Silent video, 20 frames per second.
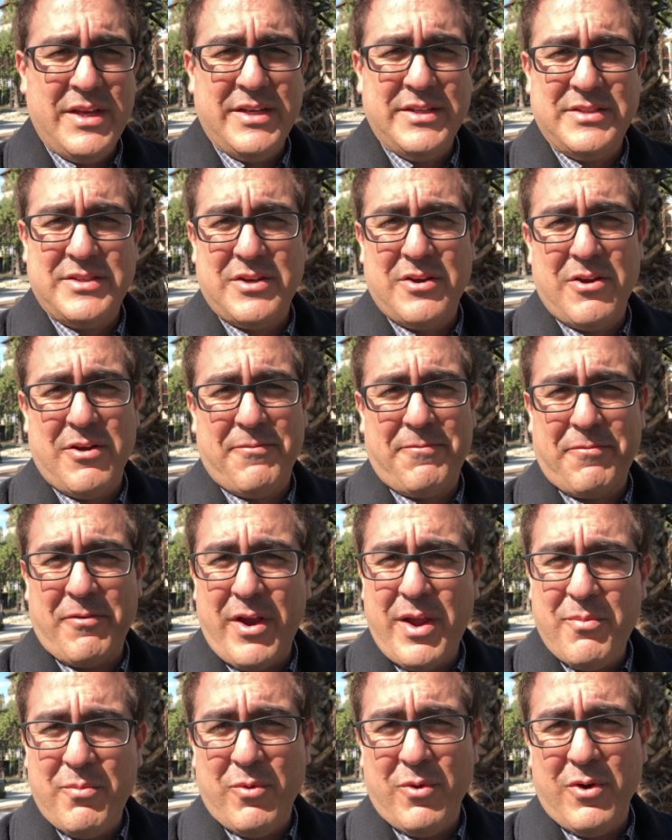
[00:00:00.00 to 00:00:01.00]
Is there a
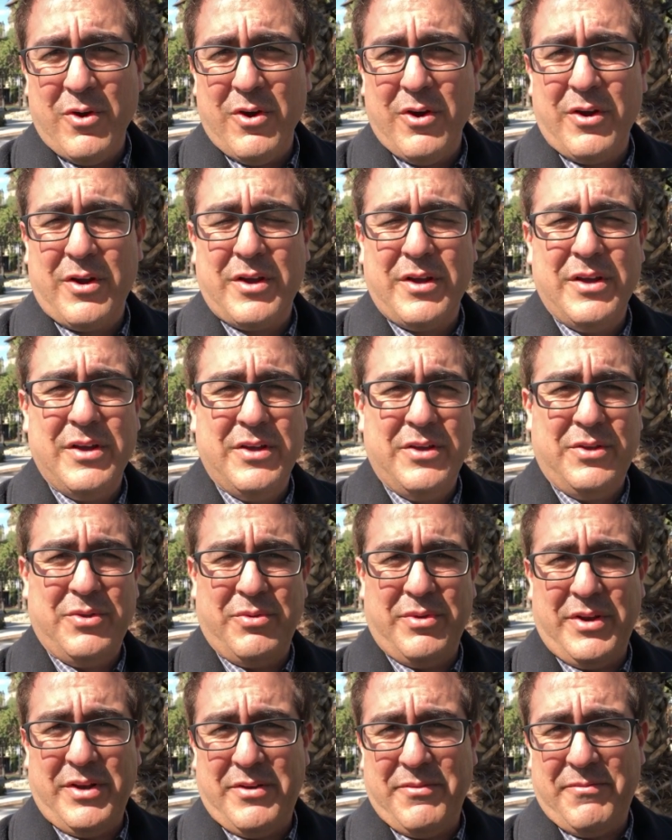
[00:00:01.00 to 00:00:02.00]
framework?
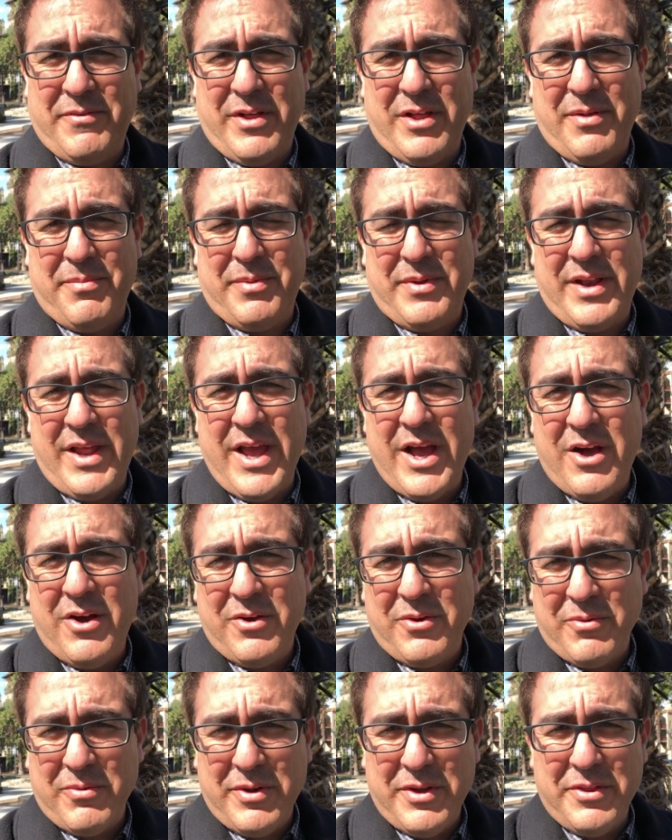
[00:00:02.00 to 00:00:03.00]
Do we need to develop an
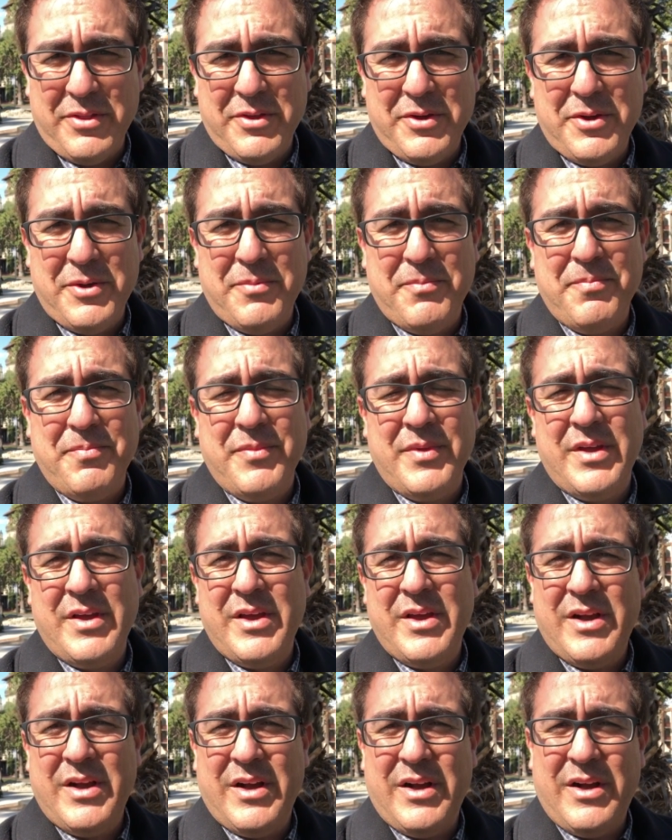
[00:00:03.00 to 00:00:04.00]
algorithm?
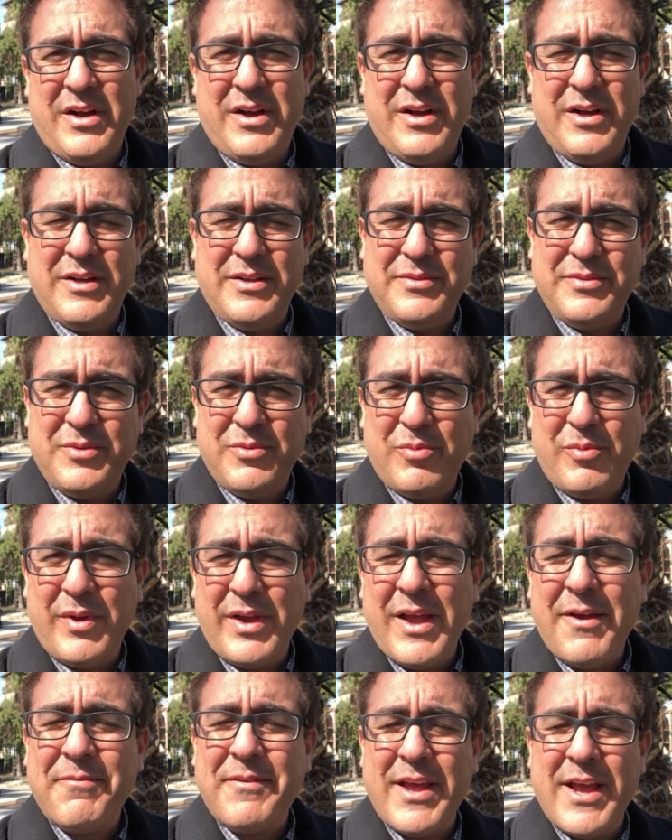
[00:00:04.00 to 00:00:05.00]
Do
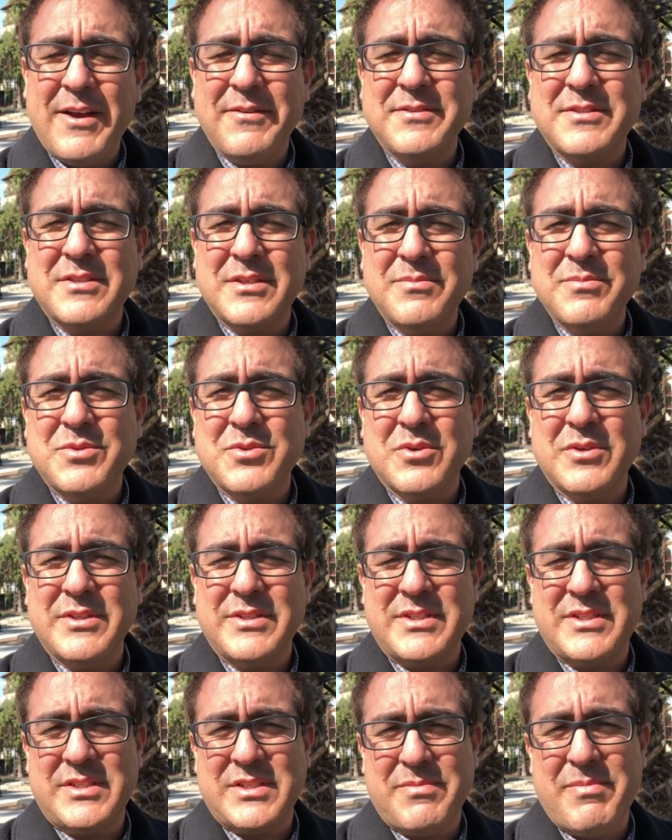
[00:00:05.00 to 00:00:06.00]
we have to have some sort
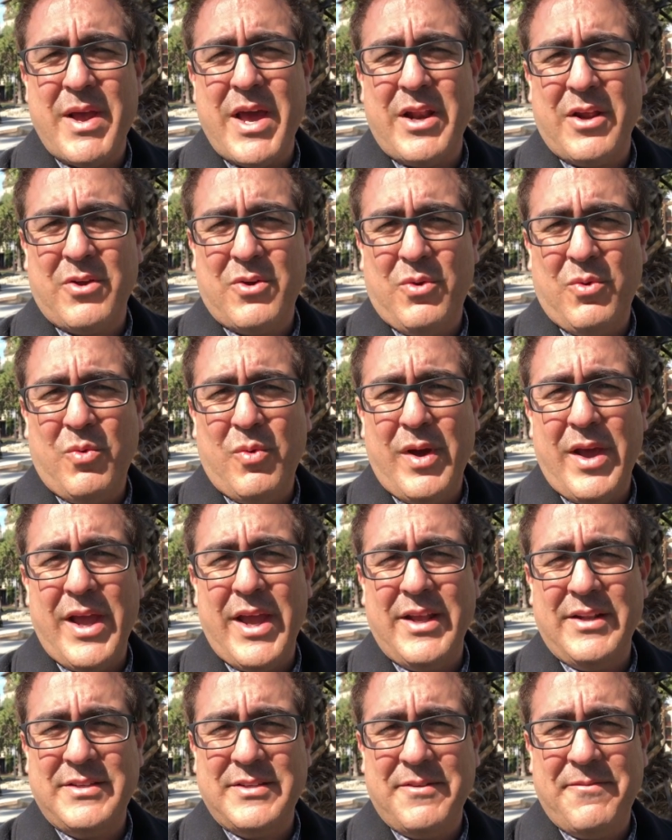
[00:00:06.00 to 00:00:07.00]
of systematical
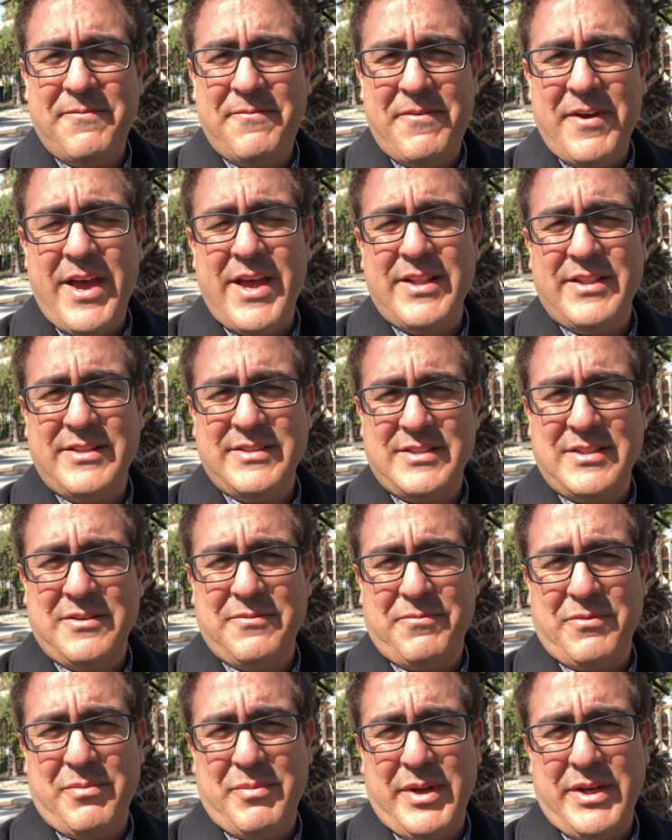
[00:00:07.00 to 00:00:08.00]
way to vet this
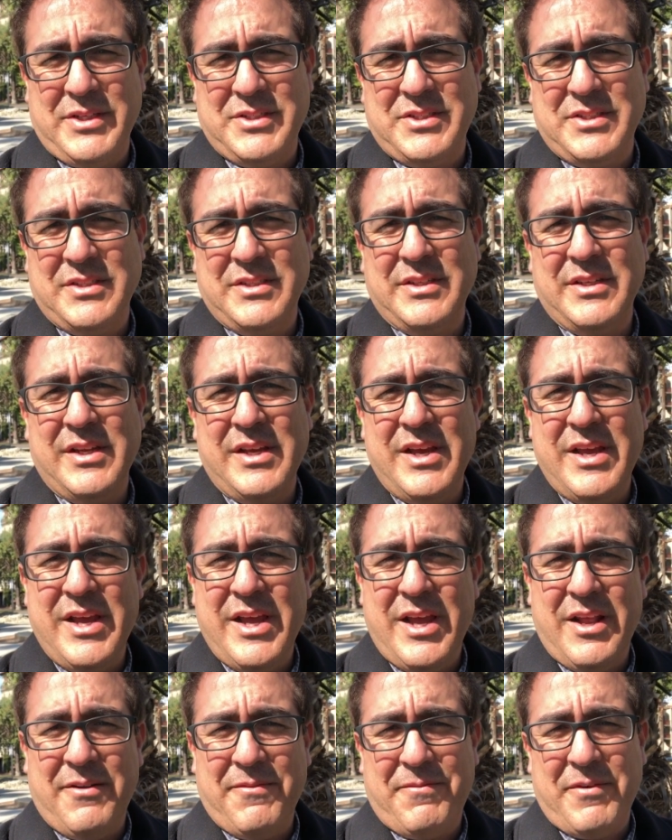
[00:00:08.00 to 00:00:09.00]
information
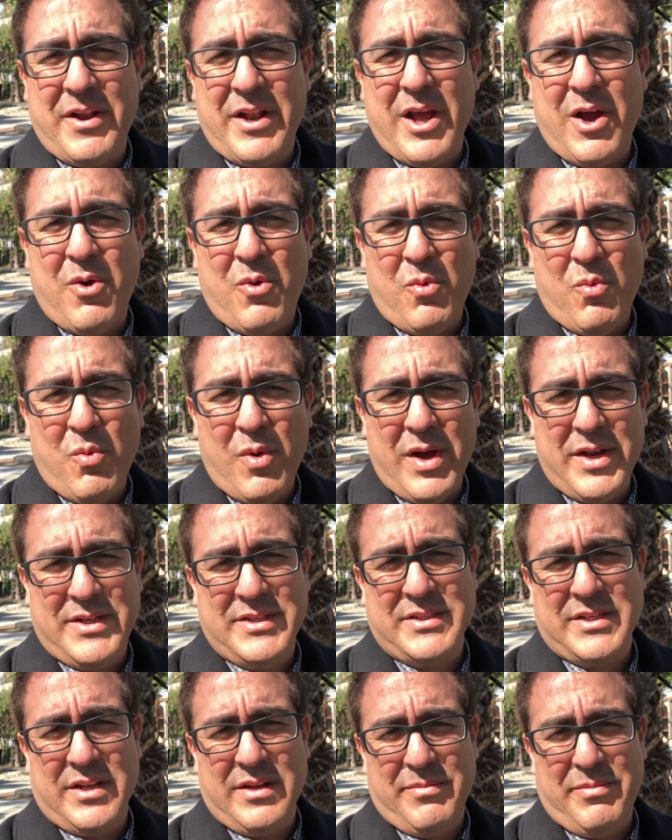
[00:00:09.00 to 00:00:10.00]
and find out what
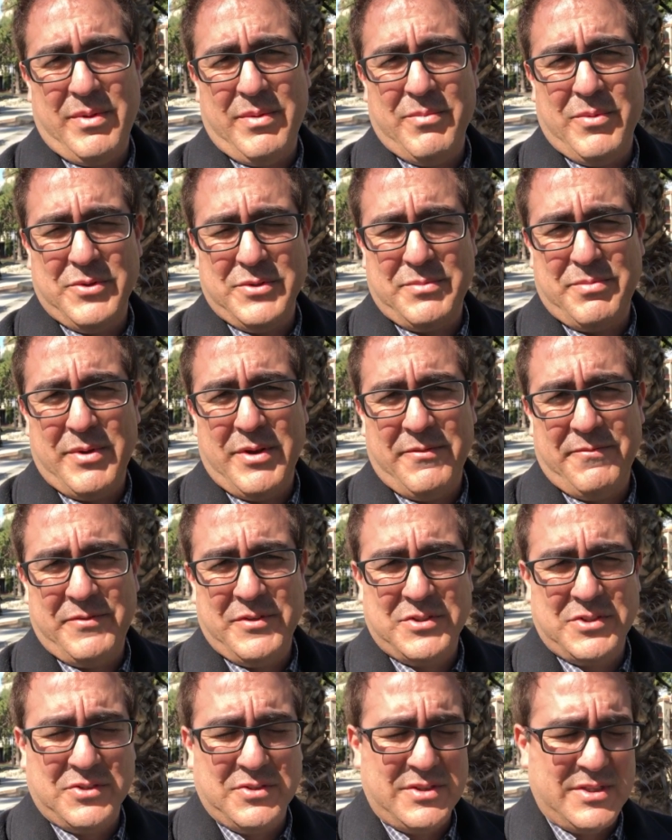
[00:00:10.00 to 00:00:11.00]
is going to be most
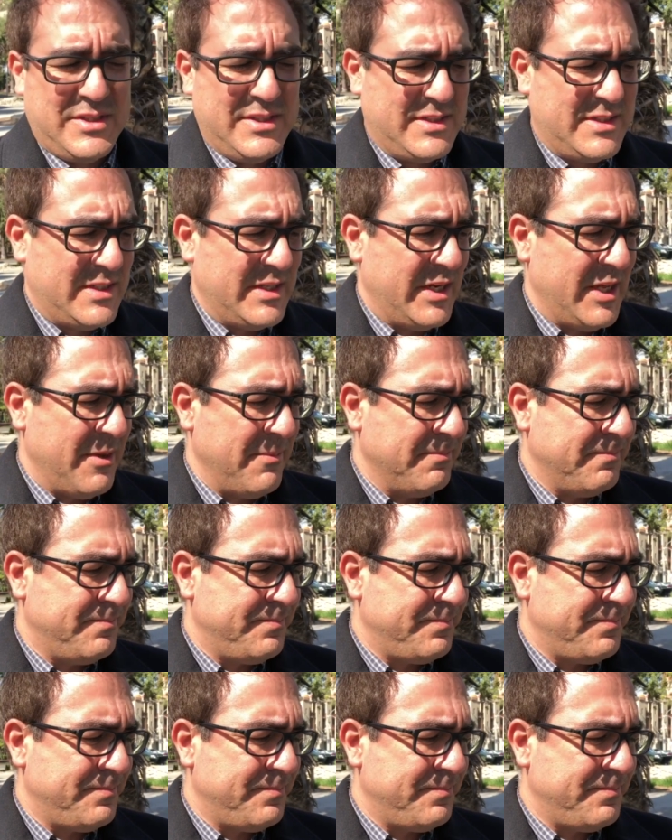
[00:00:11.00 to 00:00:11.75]
beneficial to the city?